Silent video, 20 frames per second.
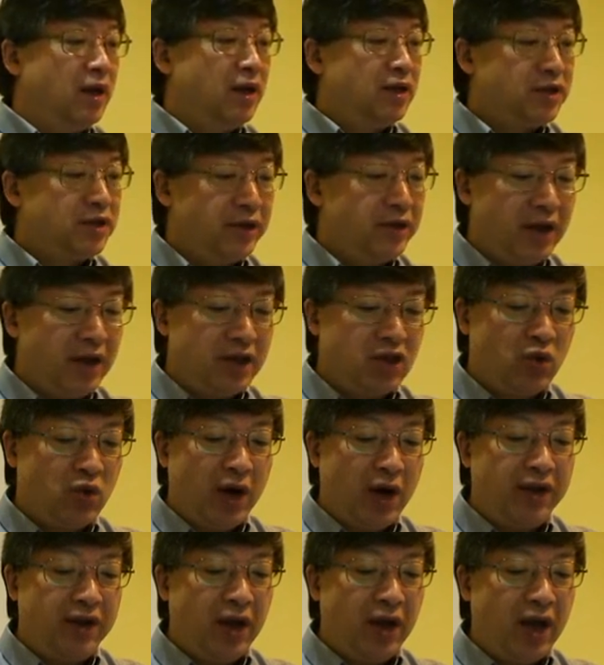So that's
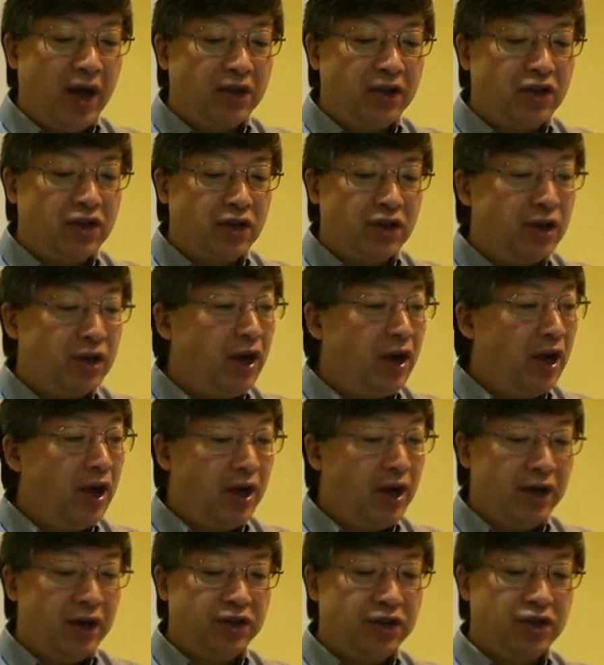why the answer
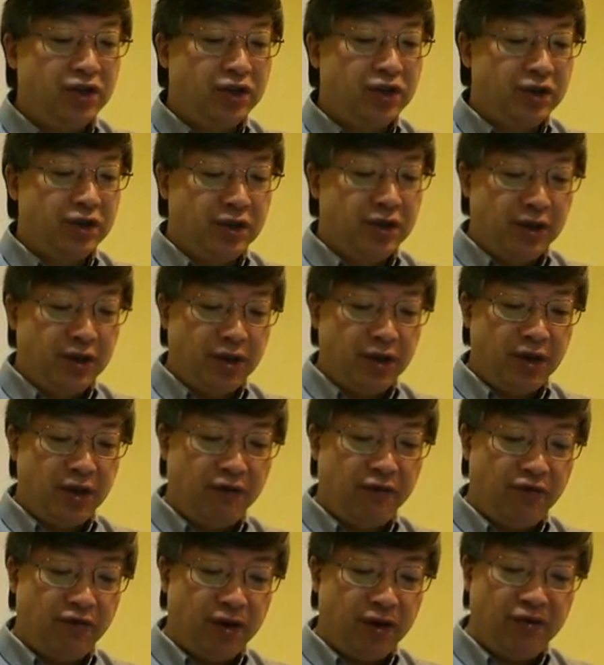is,
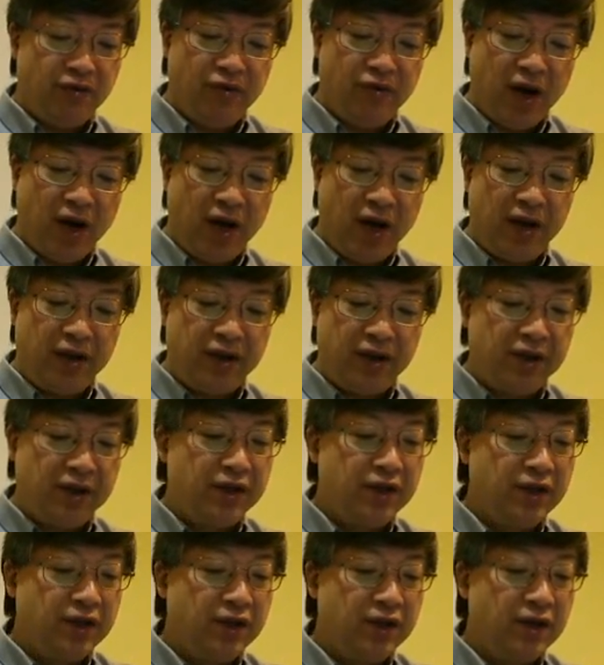if we write,